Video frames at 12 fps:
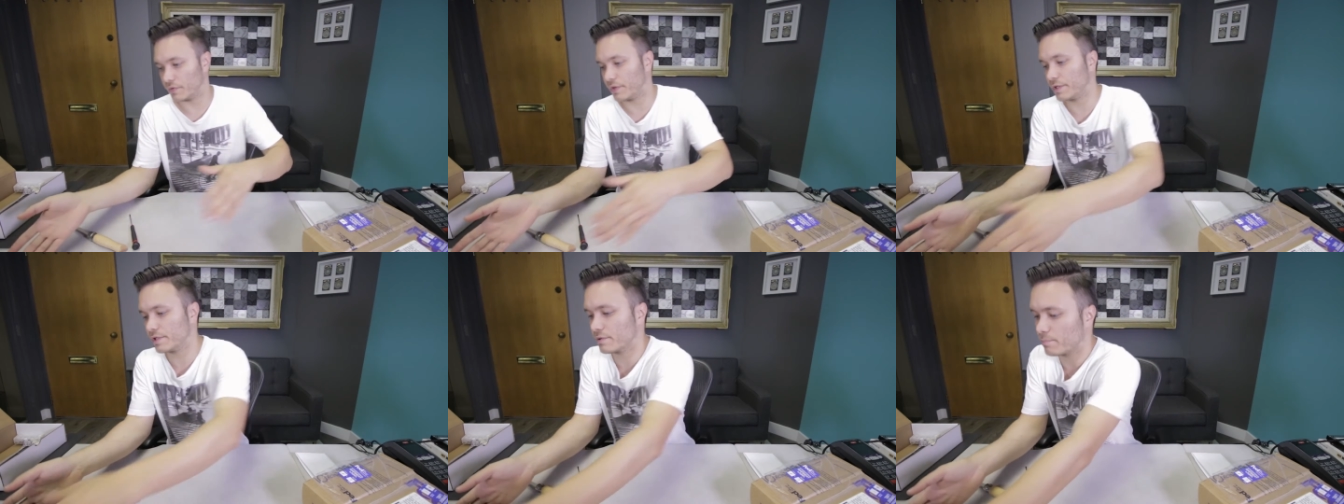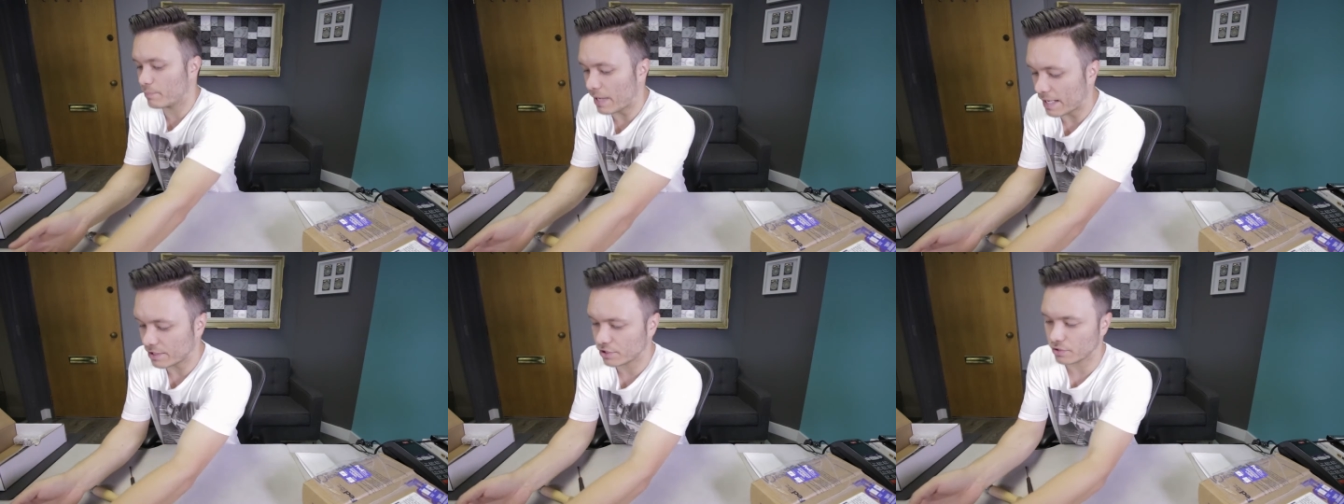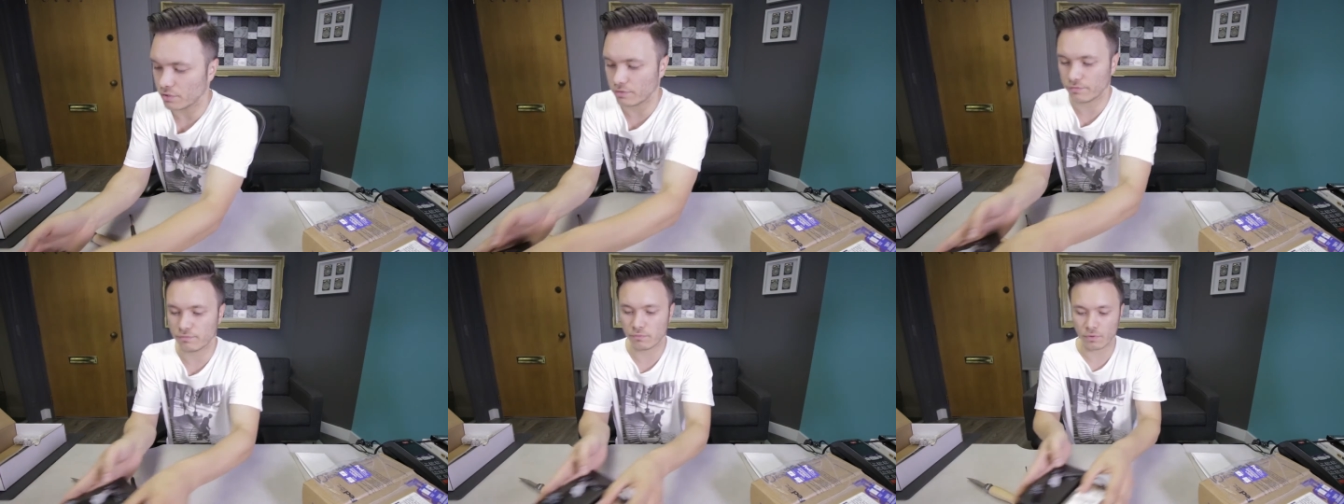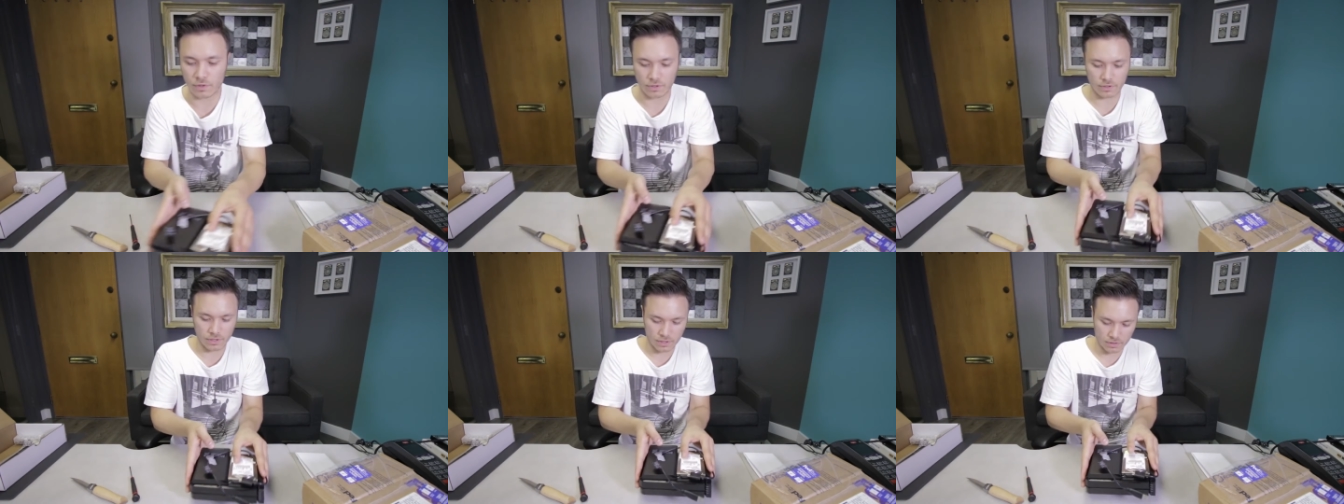this batch of
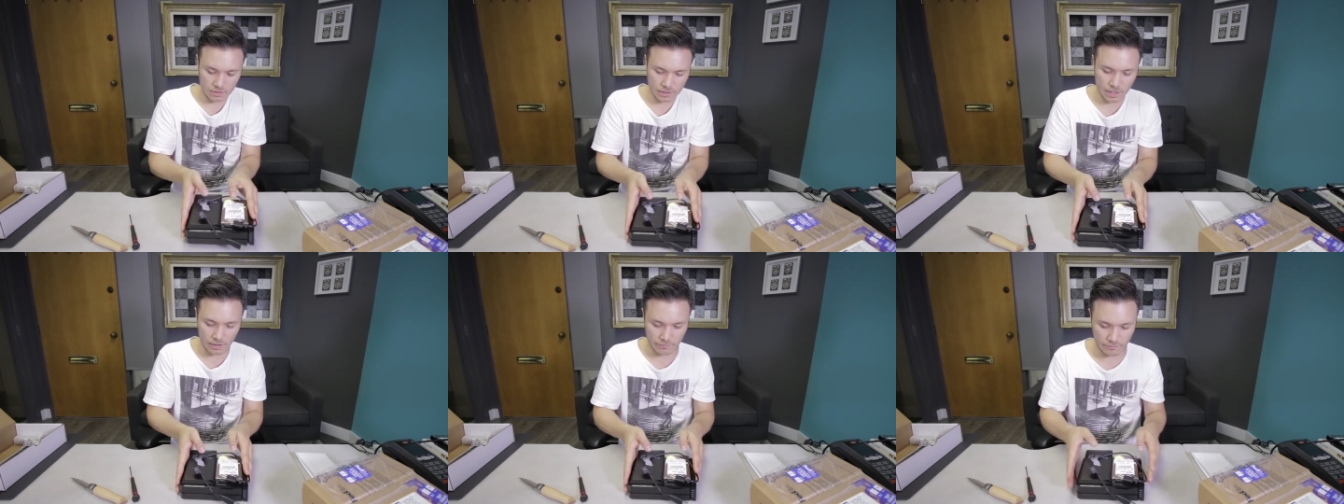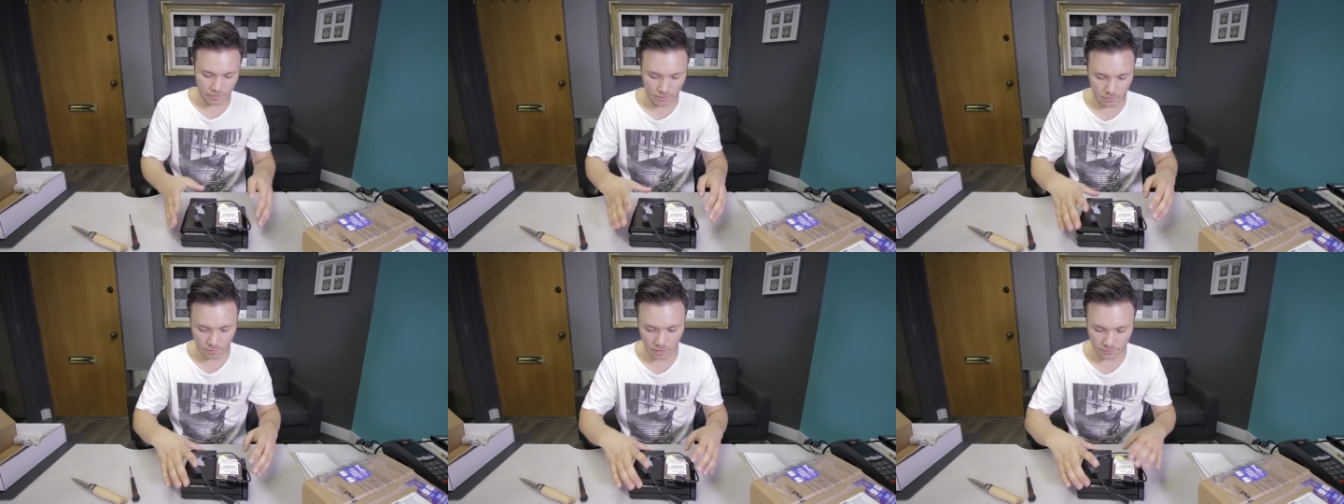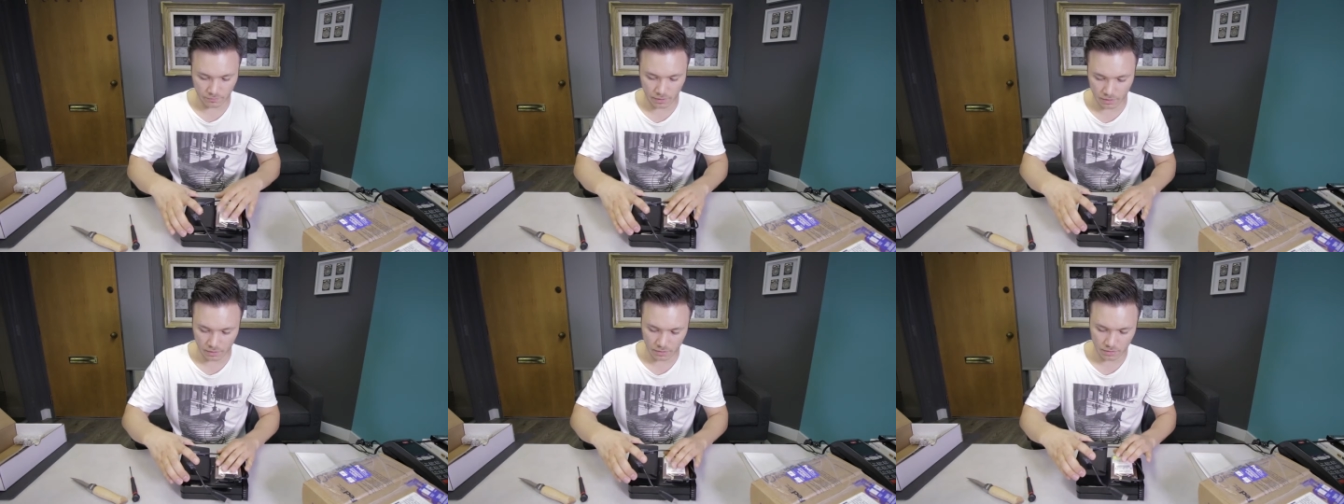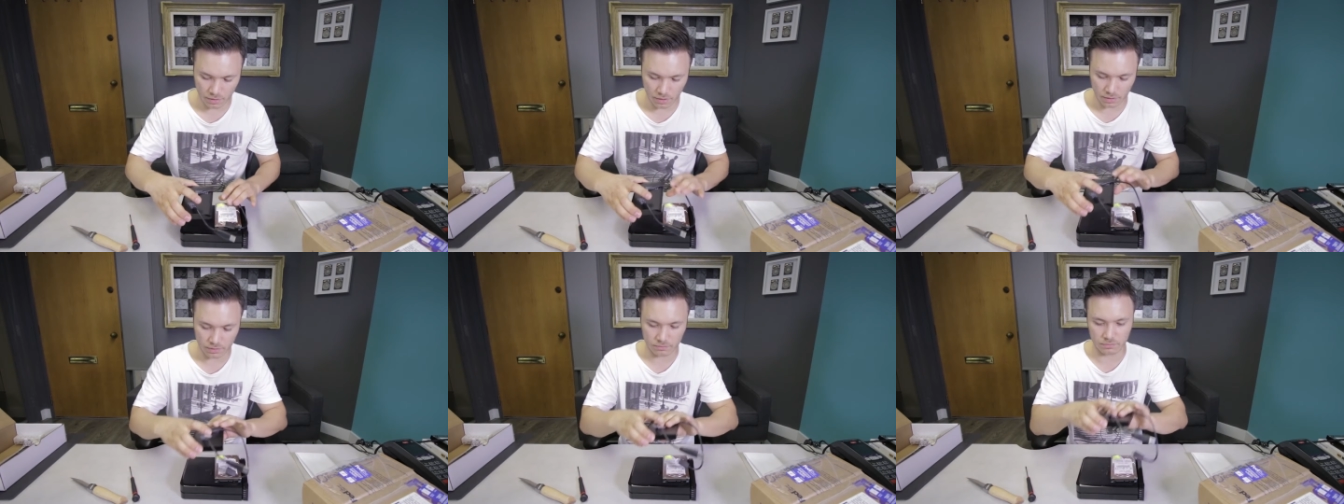work came from one of our uh,